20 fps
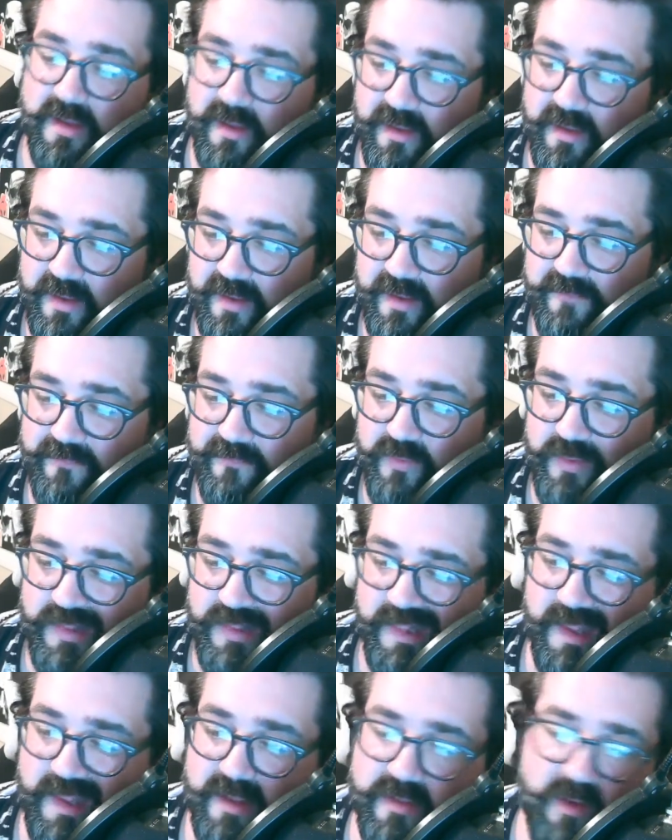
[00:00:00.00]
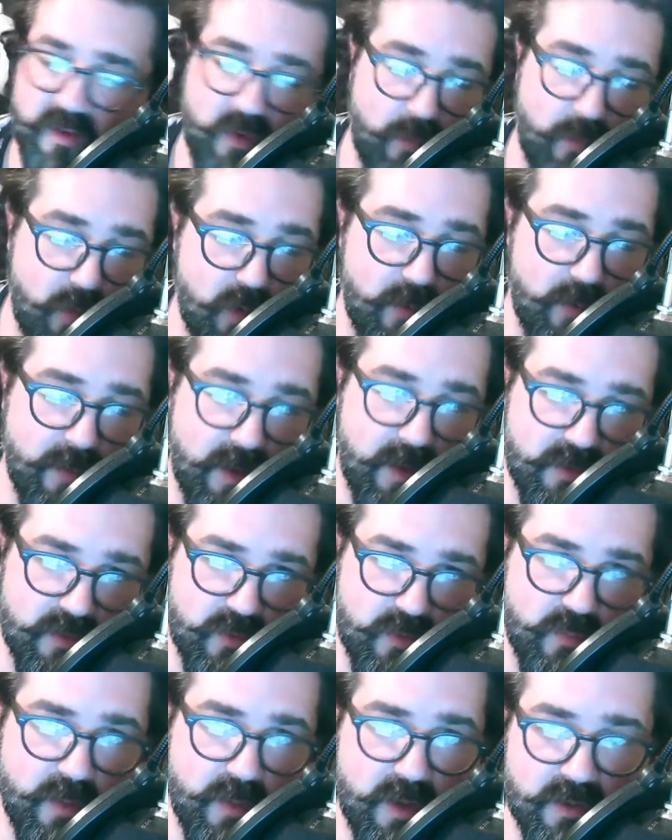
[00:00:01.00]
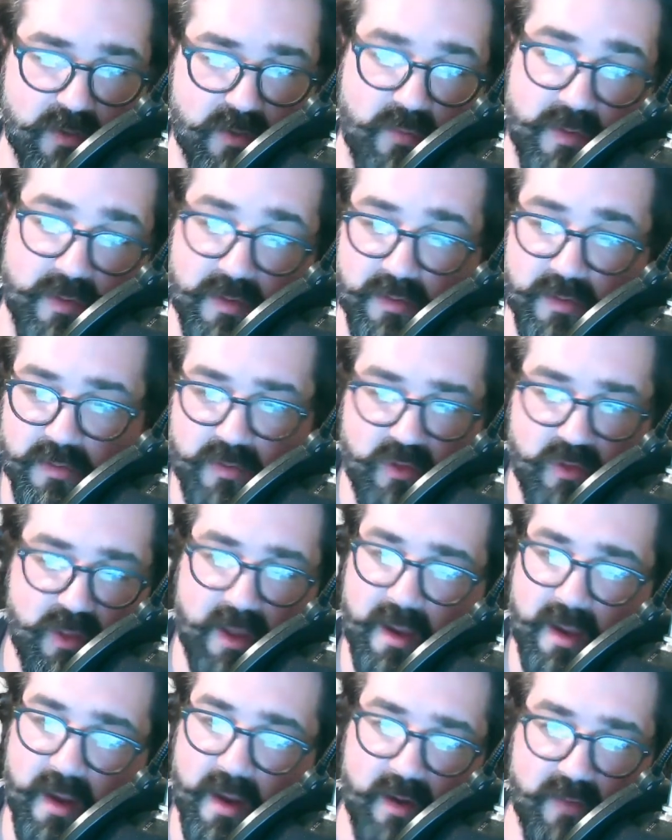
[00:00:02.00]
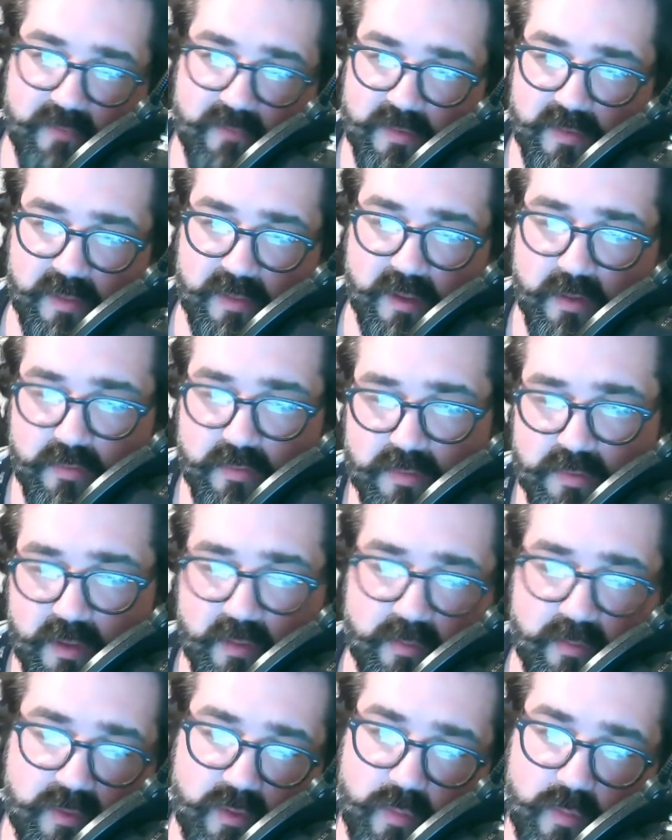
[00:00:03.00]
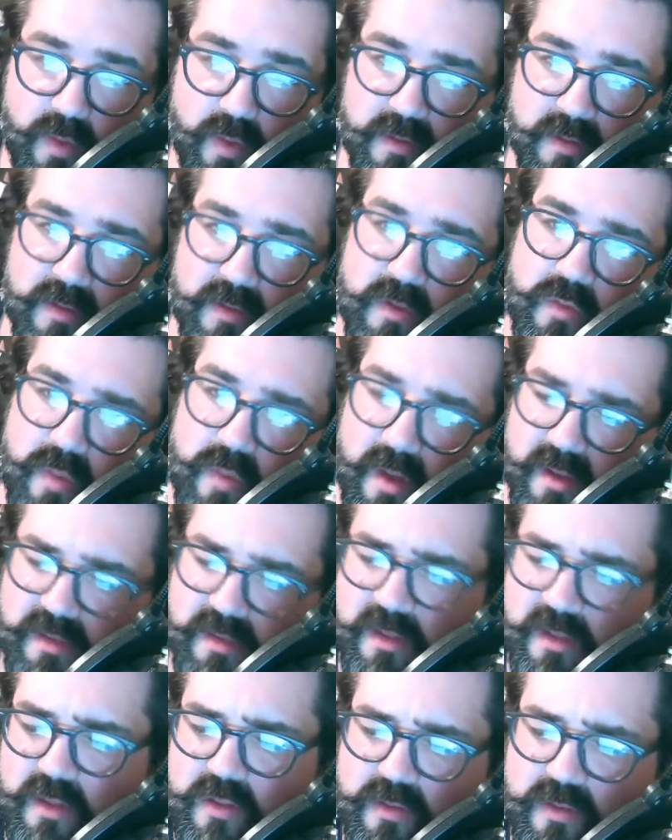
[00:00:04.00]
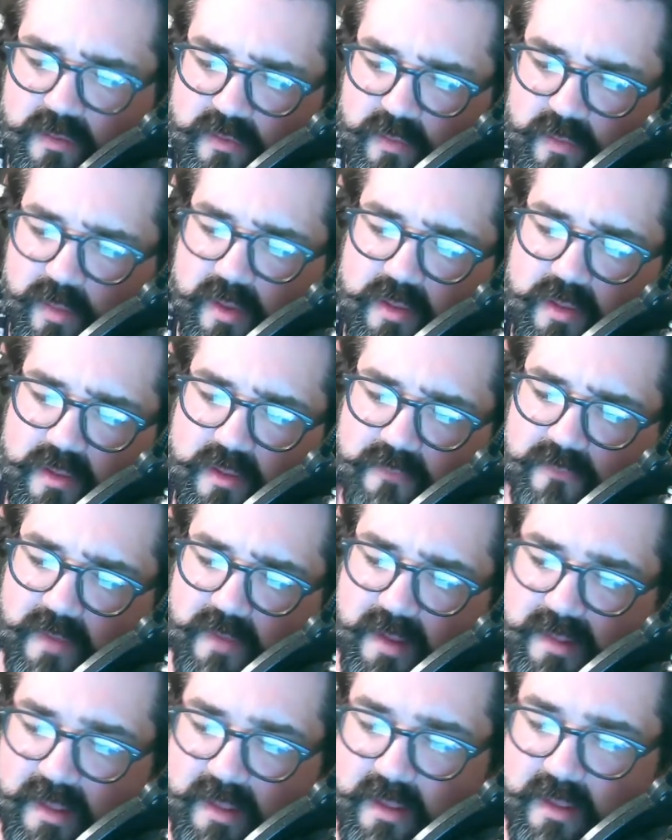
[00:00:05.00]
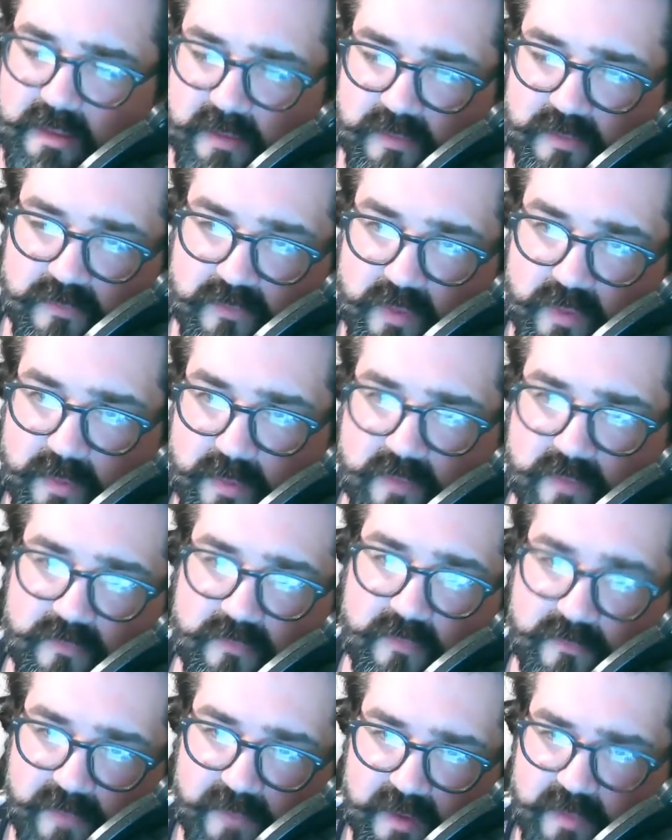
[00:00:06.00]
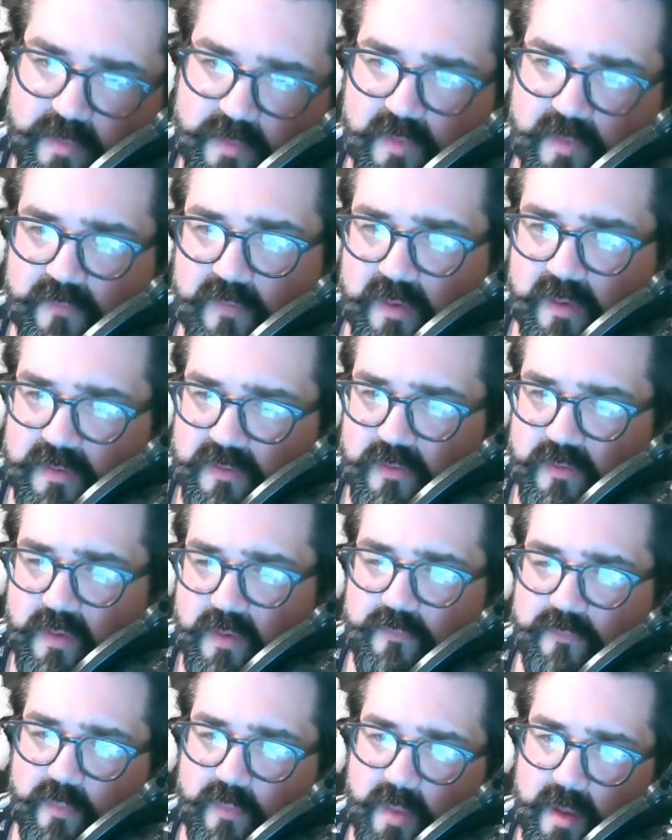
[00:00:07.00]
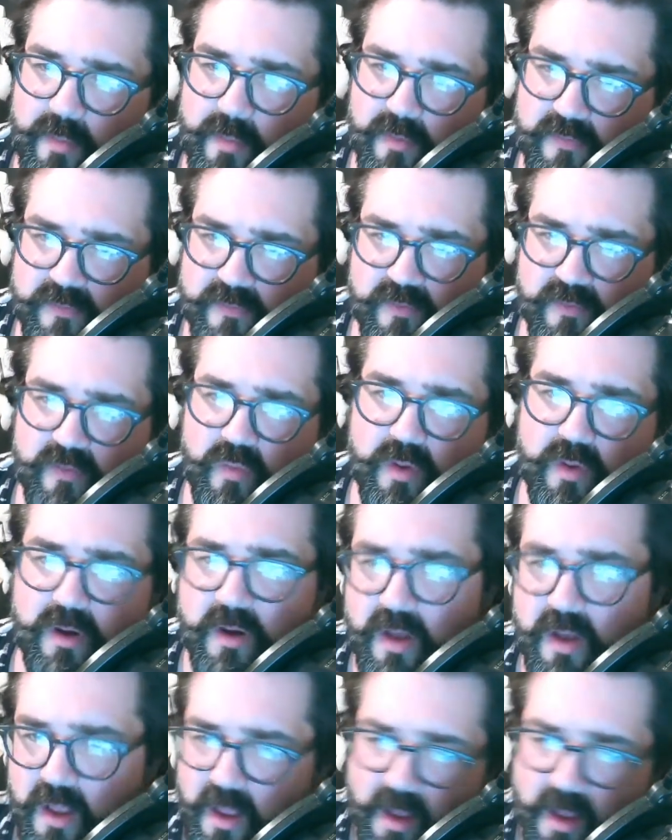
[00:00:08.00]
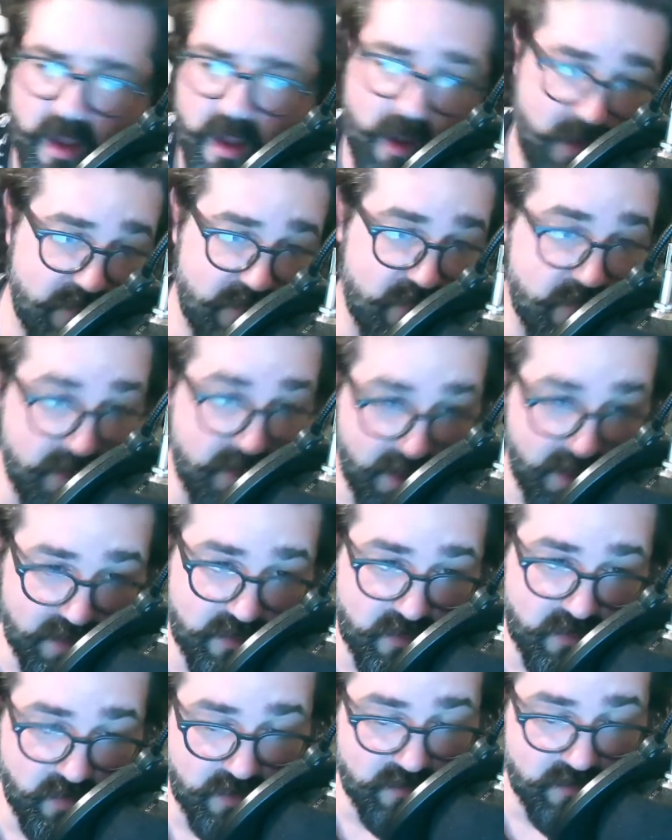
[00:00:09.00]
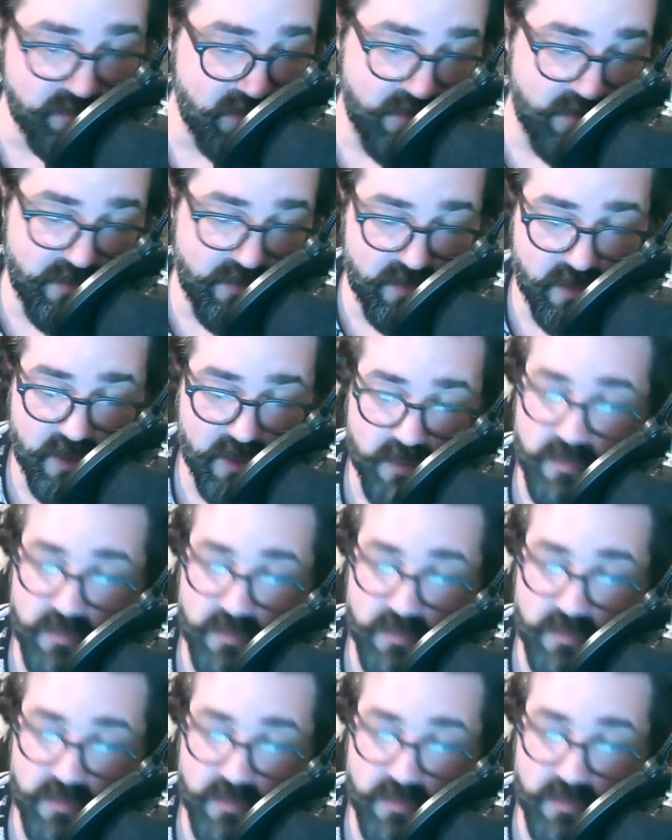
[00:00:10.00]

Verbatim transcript: if you'd like to know more about Zoobox, you want to check out everything that goes on with Zoobox and Zoobox Nation, there's a bunch of links in the description for Facebook, for Instagram, for my personal Twitter. Also, Dan's Twitter's on there now.